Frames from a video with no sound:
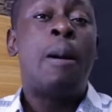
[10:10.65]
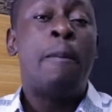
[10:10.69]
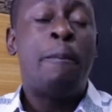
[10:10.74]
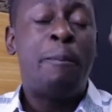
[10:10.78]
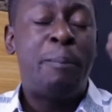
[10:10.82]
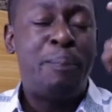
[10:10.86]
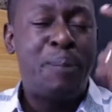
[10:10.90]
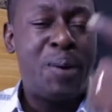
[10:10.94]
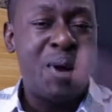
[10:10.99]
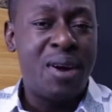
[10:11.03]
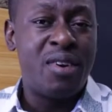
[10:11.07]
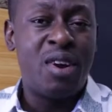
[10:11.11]

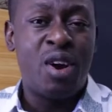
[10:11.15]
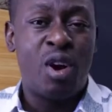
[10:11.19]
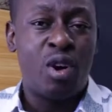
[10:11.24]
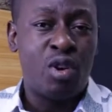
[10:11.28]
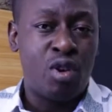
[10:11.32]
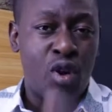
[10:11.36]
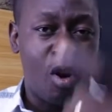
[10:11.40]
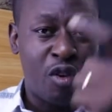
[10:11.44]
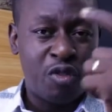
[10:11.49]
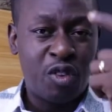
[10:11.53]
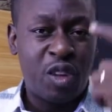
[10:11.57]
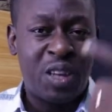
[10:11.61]

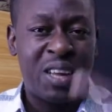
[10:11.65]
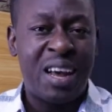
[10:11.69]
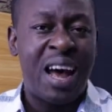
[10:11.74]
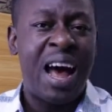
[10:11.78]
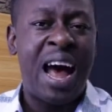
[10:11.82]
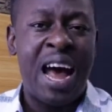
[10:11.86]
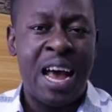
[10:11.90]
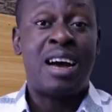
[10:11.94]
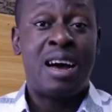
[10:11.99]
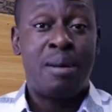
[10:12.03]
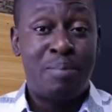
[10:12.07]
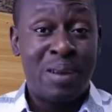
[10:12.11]
period of
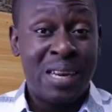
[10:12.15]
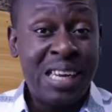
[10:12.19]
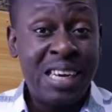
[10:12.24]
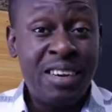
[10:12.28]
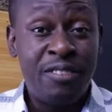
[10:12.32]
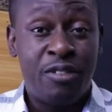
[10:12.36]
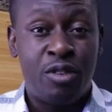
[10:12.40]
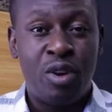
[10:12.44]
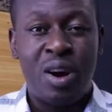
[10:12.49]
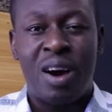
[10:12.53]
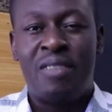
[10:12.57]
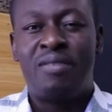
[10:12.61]
time. I
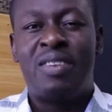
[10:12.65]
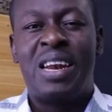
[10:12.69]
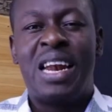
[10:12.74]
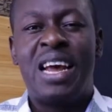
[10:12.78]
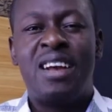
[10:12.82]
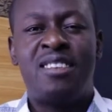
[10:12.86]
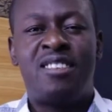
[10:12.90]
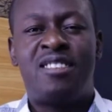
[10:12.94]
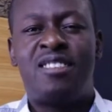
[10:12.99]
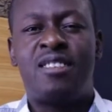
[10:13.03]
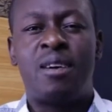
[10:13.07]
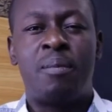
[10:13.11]
believe you have
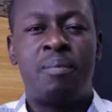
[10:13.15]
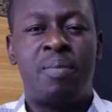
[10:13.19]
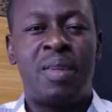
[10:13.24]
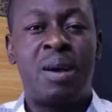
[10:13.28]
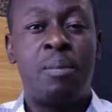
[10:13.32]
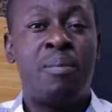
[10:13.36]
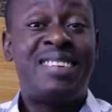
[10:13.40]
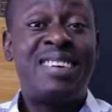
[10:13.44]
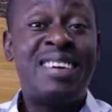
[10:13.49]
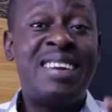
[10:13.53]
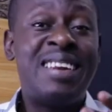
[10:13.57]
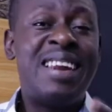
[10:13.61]
learned something.
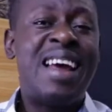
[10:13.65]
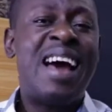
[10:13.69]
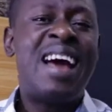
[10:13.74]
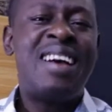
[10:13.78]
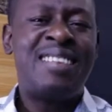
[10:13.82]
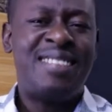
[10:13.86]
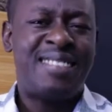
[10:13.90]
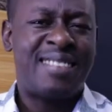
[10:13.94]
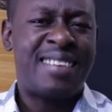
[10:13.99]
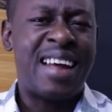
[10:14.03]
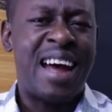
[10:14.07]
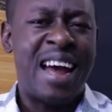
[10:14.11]
Till
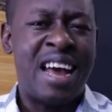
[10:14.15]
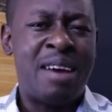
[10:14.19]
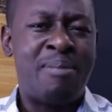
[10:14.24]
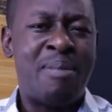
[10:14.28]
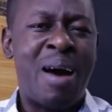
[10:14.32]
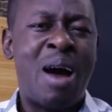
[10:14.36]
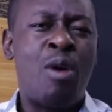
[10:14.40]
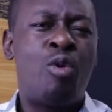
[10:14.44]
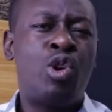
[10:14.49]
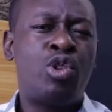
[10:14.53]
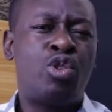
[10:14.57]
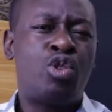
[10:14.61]
next time,
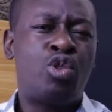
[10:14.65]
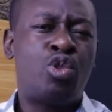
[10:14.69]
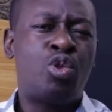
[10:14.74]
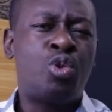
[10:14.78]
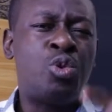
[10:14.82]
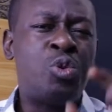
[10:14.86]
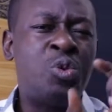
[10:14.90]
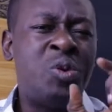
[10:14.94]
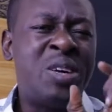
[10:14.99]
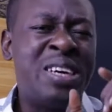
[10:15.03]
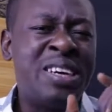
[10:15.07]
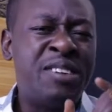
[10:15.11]
I want you to
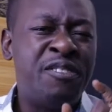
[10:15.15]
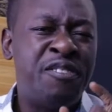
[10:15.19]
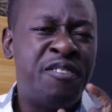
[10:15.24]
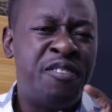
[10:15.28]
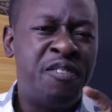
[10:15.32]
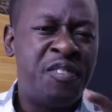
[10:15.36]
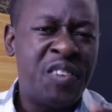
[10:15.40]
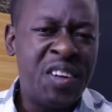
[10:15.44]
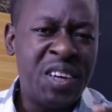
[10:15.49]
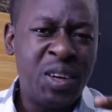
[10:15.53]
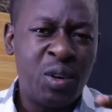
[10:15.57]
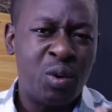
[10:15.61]

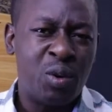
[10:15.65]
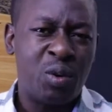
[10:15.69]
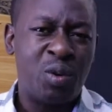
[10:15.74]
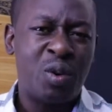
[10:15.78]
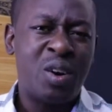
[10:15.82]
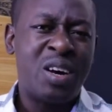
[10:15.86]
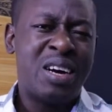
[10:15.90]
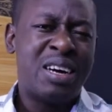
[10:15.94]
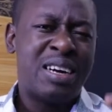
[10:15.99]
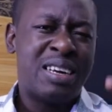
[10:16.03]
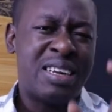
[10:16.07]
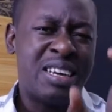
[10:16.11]
review
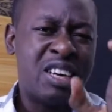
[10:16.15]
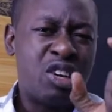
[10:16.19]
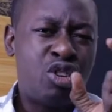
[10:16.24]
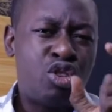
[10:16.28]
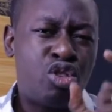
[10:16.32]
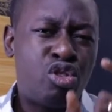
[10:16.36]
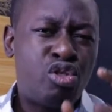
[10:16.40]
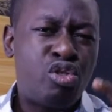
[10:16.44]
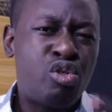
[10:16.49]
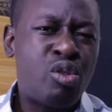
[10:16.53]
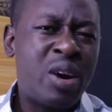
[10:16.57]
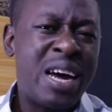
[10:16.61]
the
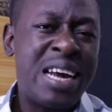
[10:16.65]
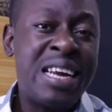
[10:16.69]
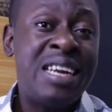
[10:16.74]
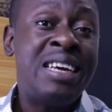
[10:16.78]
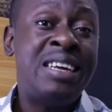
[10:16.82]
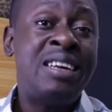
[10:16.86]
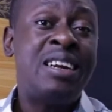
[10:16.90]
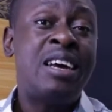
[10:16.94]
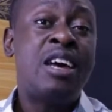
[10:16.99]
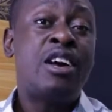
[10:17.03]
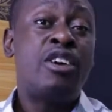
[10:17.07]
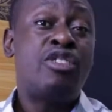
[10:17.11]

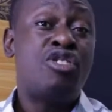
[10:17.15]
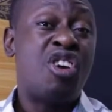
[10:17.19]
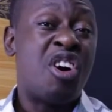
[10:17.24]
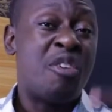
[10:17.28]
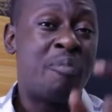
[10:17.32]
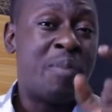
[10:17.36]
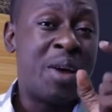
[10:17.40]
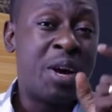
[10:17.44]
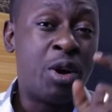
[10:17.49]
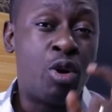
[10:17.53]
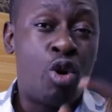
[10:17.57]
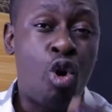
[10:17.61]
training you have
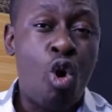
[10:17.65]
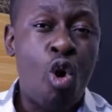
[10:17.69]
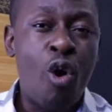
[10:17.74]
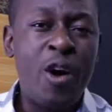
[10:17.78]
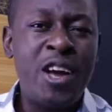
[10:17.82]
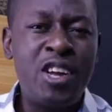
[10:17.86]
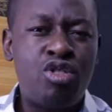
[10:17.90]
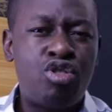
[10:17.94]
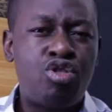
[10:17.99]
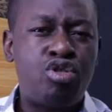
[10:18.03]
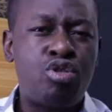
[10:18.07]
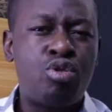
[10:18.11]
been
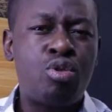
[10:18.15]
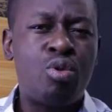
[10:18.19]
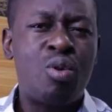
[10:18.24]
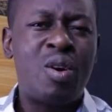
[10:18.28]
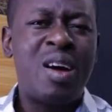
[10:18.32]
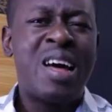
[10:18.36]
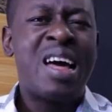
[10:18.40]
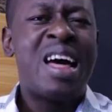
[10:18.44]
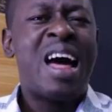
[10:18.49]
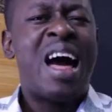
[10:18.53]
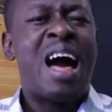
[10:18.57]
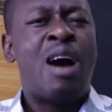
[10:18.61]
going through.
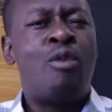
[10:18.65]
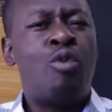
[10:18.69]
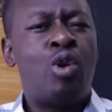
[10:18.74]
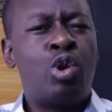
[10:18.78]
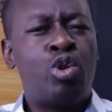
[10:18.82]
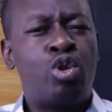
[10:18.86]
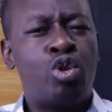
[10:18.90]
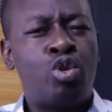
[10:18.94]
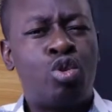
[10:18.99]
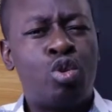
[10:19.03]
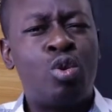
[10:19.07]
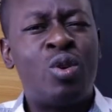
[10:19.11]
I want
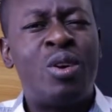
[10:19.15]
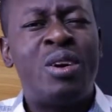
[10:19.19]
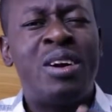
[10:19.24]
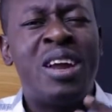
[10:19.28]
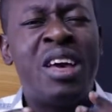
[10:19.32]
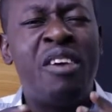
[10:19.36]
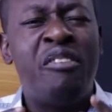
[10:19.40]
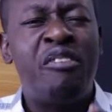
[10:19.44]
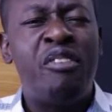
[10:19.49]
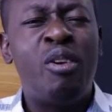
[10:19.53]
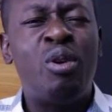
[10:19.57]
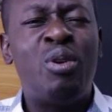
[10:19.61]
you to
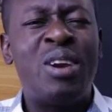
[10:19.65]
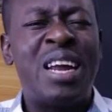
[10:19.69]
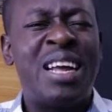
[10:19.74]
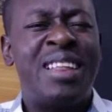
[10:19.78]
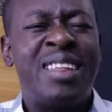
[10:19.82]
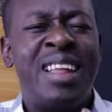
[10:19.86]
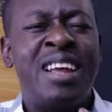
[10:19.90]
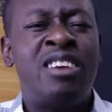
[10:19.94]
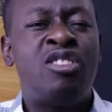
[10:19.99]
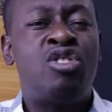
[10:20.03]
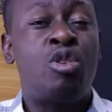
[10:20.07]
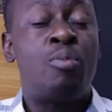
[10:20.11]
review the
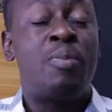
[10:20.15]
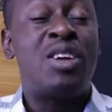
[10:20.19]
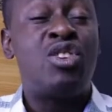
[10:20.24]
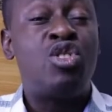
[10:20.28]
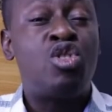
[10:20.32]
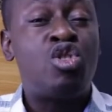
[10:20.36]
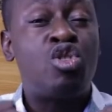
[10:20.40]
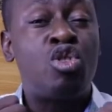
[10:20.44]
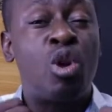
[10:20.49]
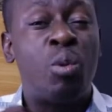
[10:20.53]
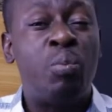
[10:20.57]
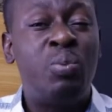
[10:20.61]
things you've been
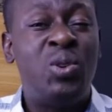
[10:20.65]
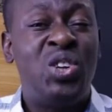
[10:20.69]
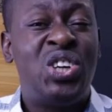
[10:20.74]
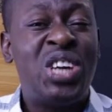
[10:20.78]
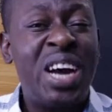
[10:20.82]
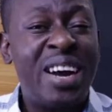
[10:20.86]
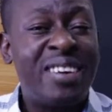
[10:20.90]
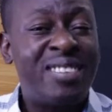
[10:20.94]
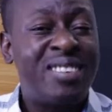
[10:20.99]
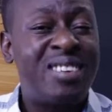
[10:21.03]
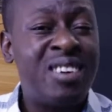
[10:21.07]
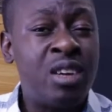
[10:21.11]

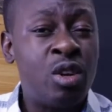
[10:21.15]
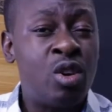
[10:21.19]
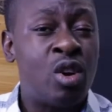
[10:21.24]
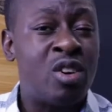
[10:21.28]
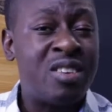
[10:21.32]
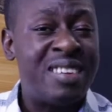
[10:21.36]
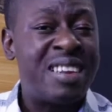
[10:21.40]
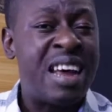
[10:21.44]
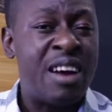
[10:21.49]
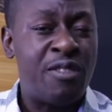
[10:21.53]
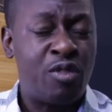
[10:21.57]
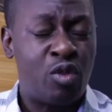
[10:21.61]
subjecting
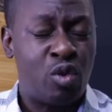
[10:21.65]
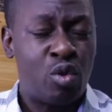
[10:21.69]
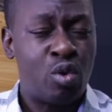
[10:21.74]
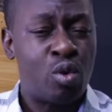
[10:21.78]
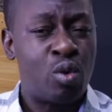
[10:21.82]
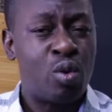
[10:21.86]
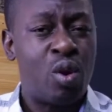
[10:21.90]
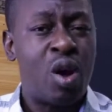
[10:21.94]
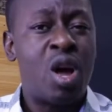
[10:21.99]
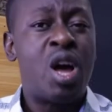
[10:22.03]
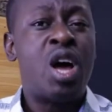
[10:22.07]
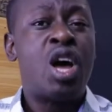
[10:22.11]
yourself
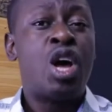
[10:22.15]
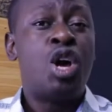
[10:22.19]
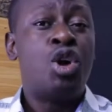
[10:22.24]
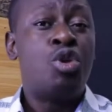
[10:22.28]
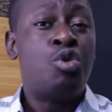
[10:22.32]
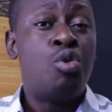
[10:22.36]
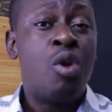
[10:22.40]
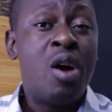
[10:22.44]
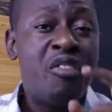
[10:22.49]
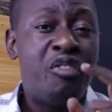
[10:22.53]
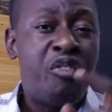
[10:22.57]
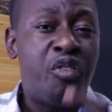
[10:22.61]
to,
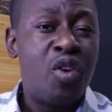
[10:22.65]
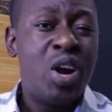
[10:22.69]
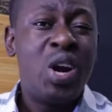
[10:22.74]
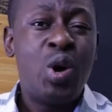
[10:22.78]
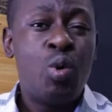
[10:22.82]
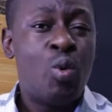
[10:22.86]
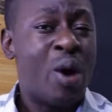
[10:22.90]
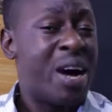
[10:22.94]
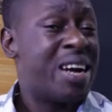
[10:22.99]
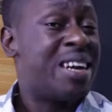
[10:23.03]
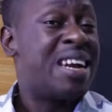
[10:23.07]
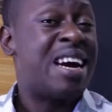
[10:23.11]
knowing fully
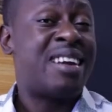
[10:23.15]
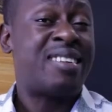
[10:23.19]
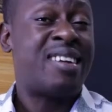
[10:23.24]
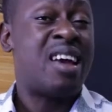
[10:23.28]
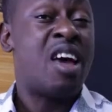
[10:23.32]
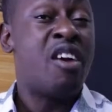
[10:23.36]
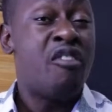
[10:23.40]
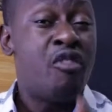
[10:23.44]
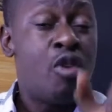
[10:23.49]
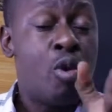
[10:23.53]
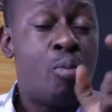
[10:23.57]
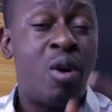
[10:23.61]
well that
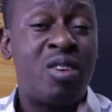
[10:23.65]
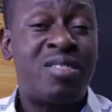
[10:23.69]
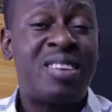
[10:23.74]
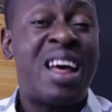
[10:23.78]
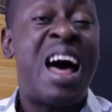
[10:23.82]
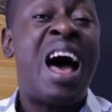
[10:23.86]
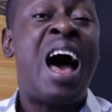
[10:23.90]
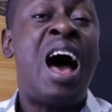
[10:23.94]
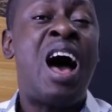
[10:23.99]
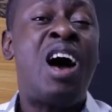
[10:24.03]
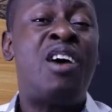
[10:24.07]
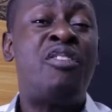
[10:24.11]
if you must
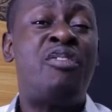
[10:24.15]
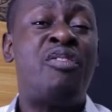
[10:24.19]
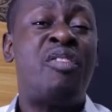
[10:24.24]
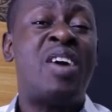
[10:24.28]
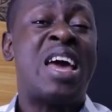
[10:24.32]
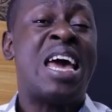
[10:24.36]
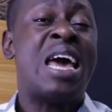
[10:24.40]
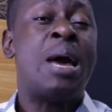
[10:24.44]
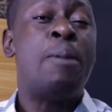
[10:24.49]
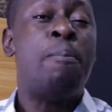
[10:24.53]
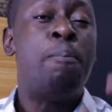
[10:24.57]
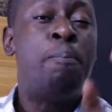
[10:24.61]
have
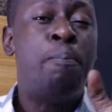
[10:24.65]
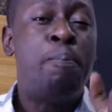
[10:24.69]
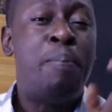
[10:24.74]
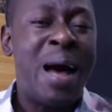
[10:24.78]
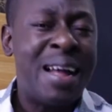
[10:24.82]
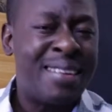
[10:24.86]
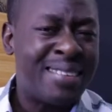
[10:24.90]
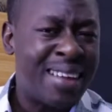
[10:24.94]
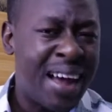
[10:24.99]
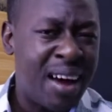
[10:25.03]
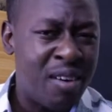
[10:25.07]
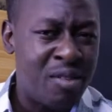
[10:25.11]
a
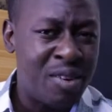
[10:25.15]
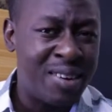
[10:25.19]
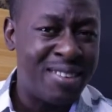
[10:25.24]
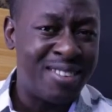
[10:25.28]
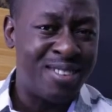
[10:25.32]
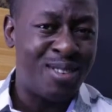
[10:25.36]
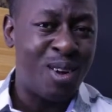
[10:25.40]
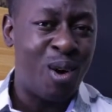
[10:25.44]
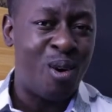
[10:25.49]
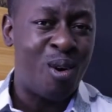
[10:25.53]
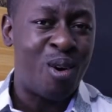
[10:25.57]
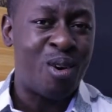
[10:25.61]
better
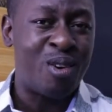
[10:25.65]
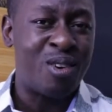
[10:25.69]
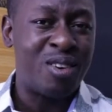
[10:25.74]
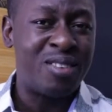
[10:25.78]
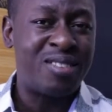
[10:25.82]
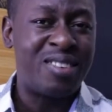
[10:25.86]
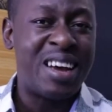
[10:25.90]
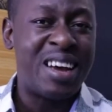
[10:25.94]
result,